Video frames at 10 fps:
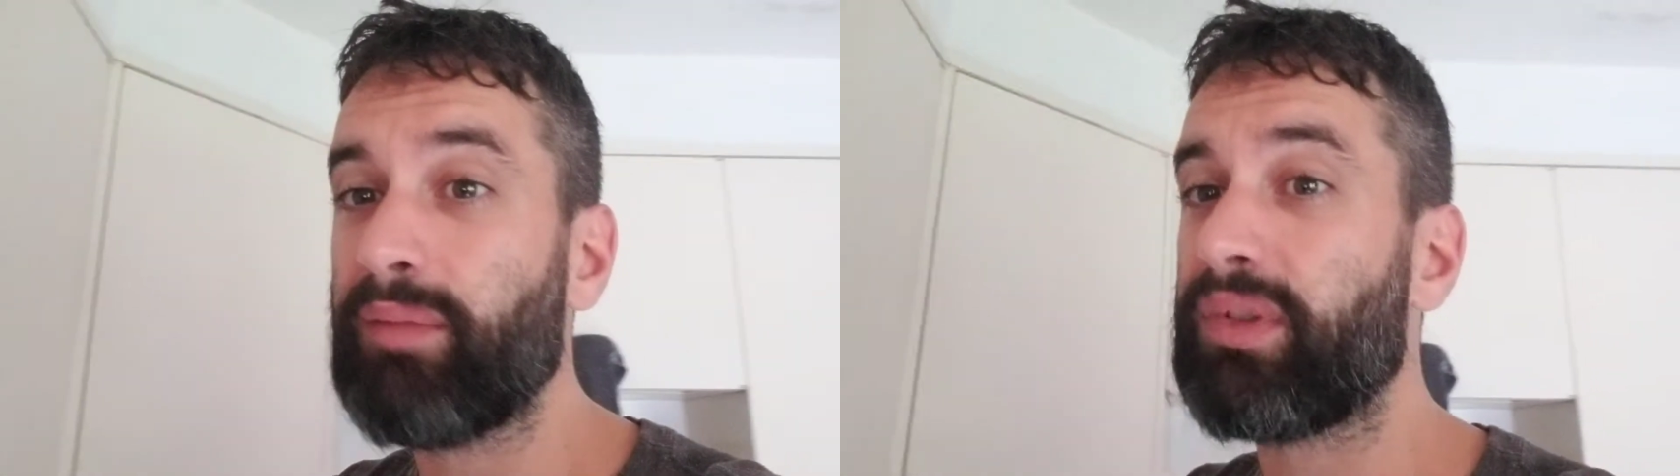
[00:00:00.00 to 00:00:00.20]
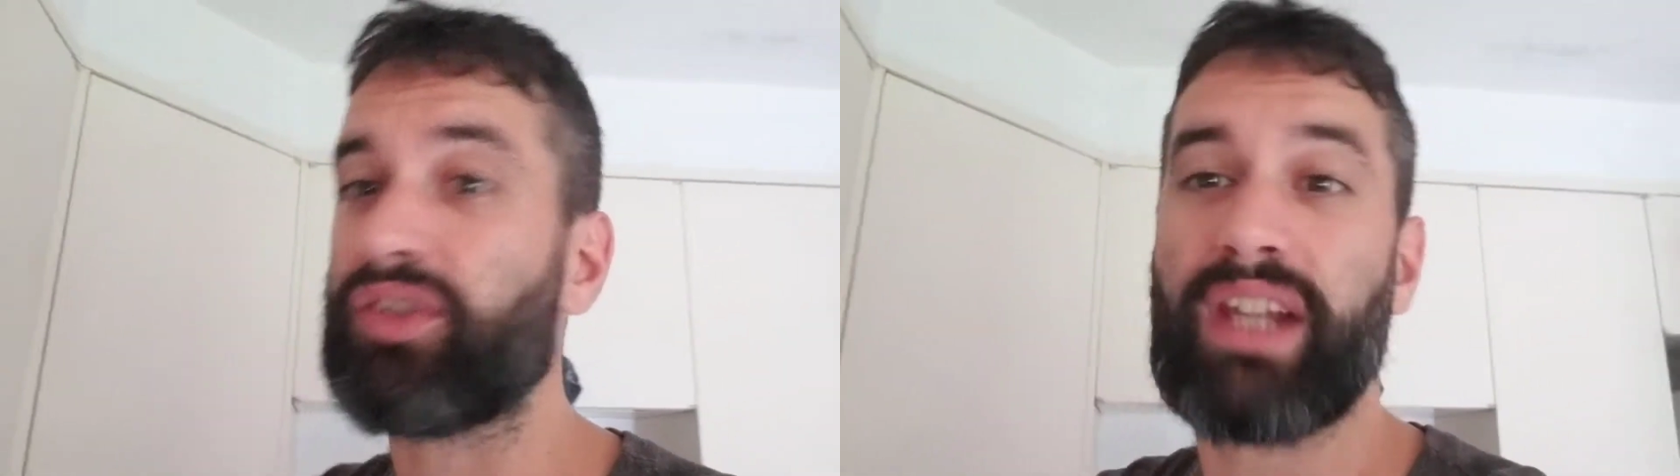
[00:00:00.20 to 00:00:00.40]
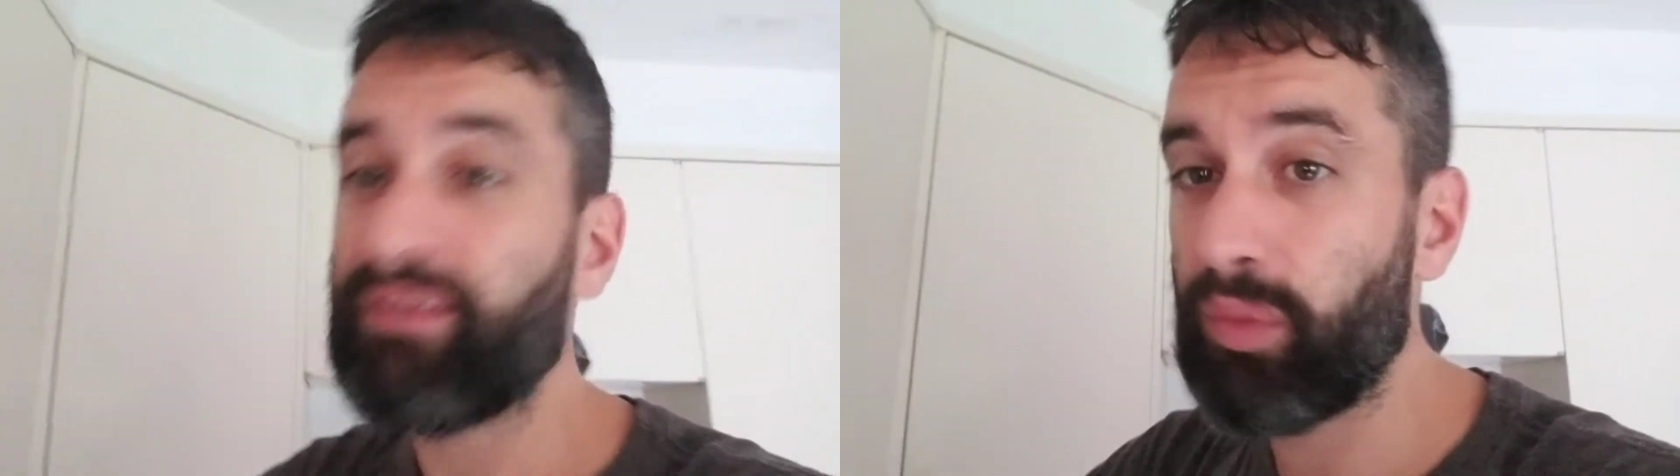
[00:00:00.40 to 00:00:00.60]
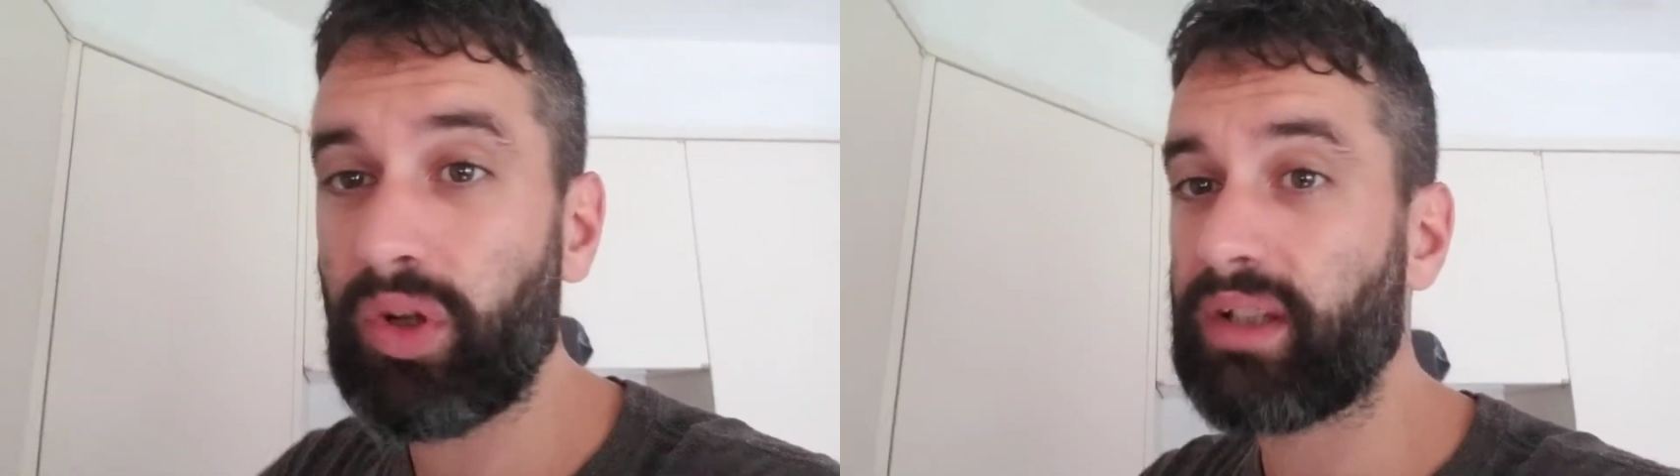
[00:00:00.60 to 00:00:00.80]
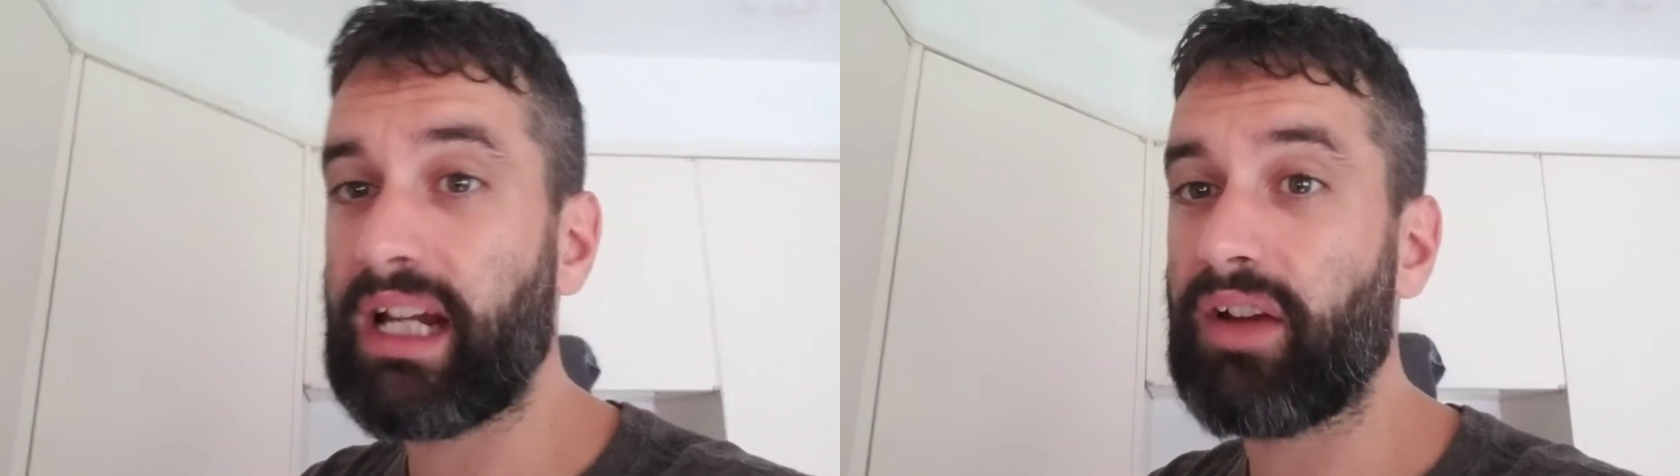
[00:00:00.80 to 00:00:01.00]
but you never
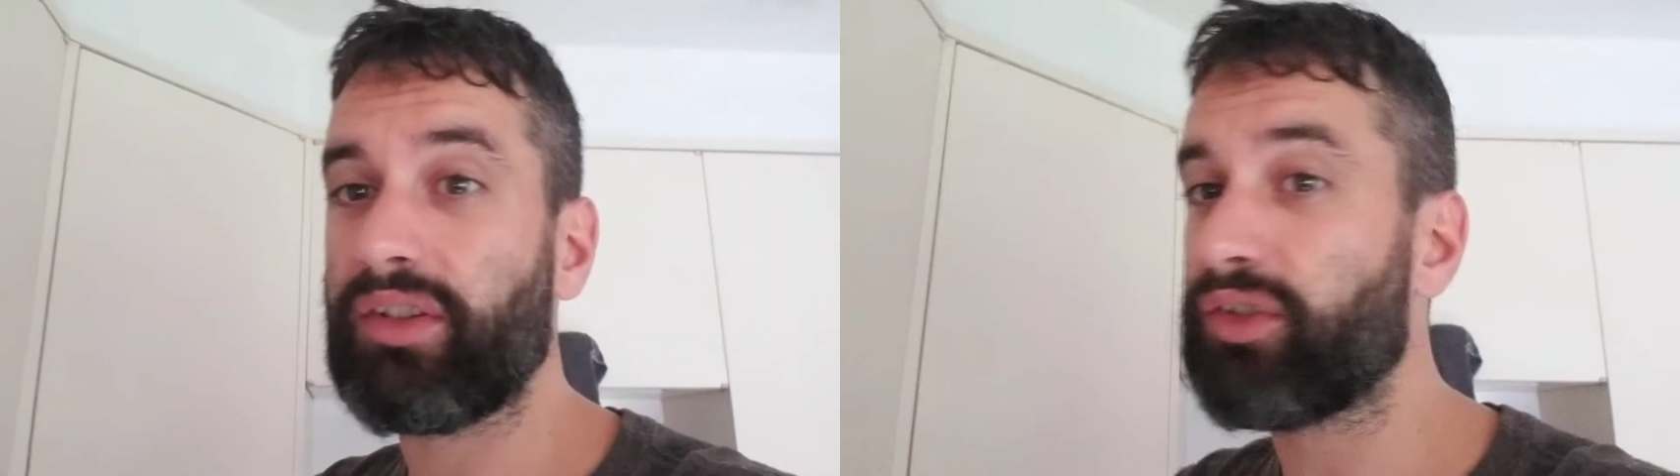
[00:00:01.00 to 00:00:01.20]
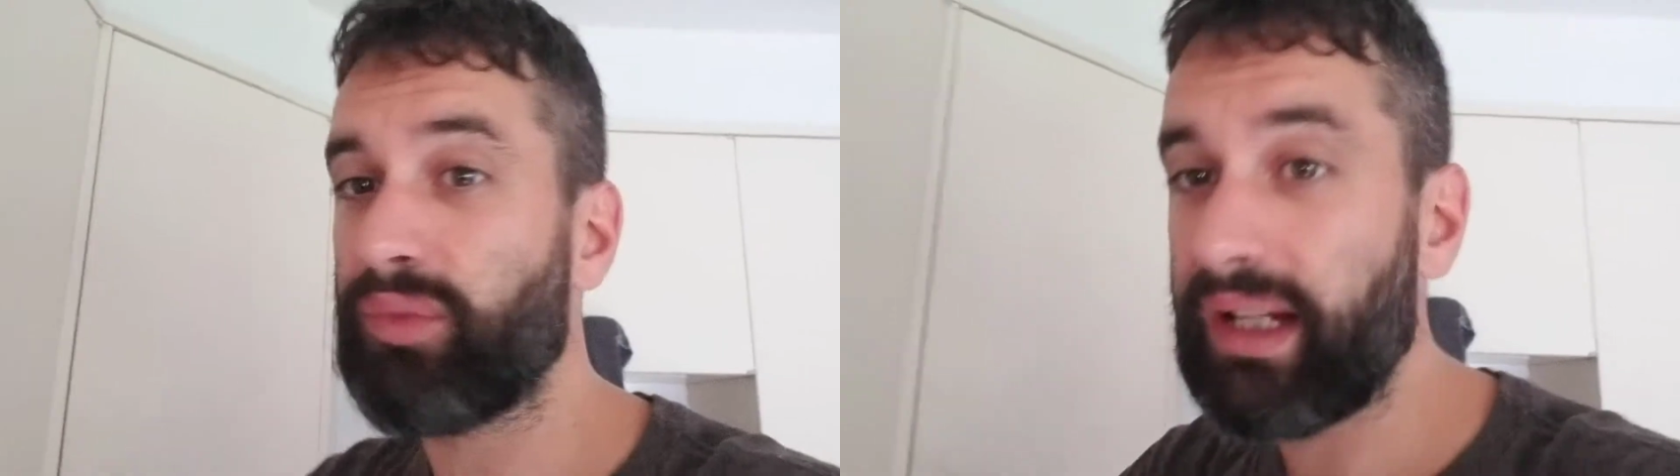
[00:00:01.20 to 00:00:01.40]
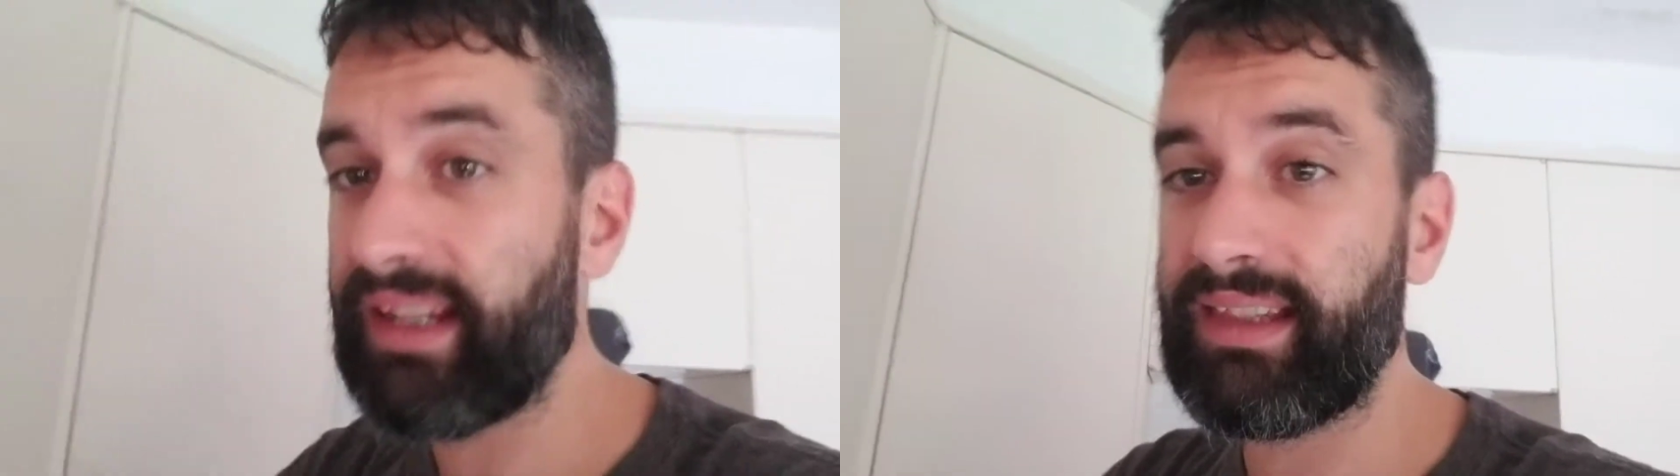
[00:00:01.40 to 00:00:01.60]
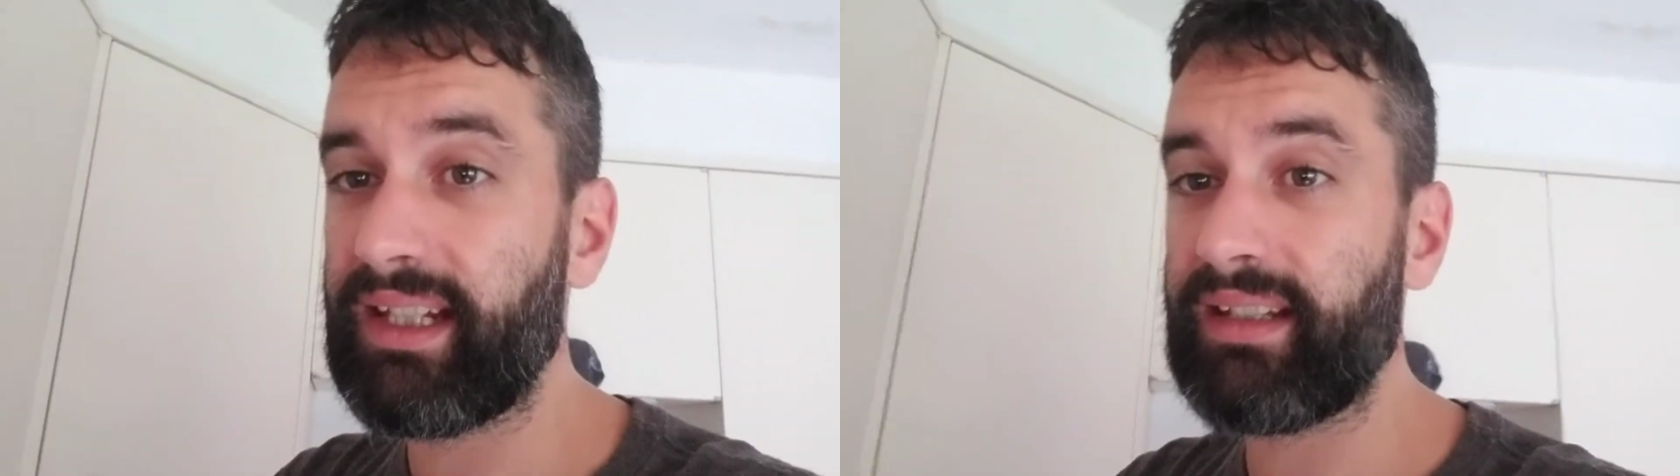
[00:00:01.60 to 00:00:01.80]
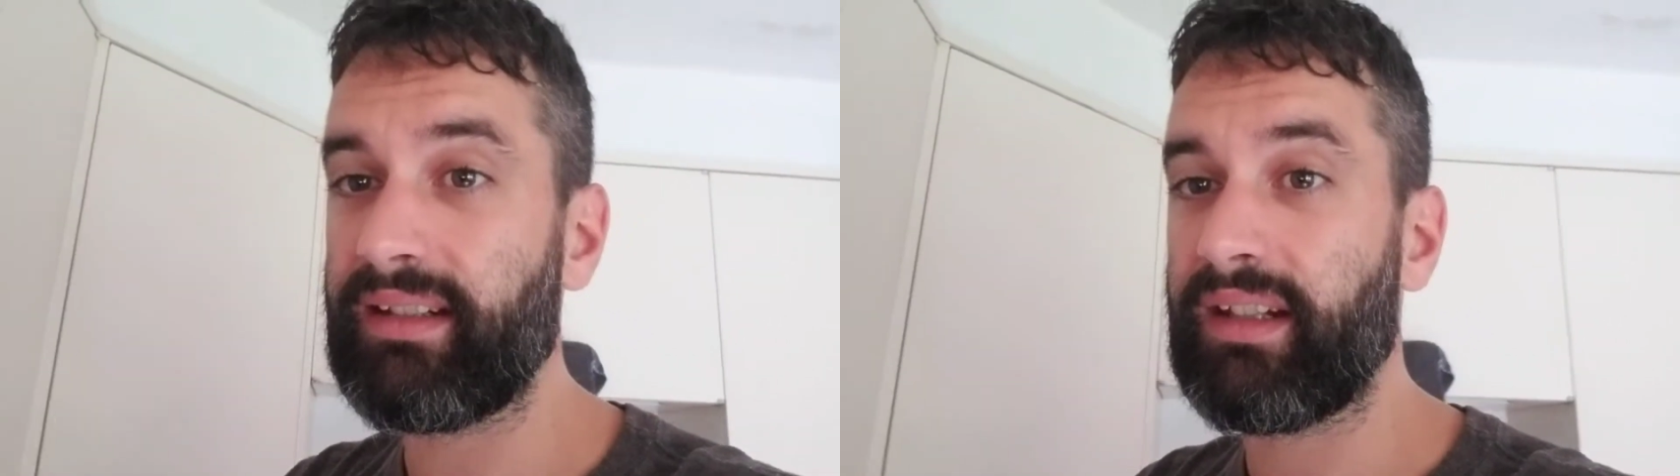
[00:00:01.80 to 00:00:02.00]
work out, you don't do
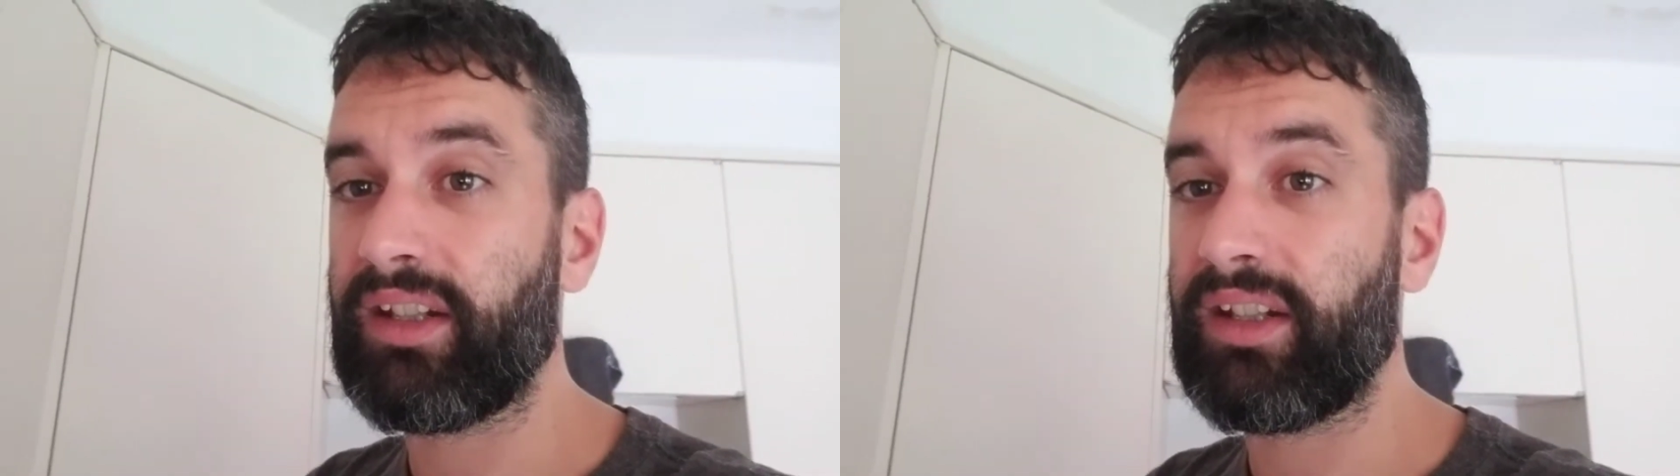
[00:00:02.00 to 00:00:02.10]
anything.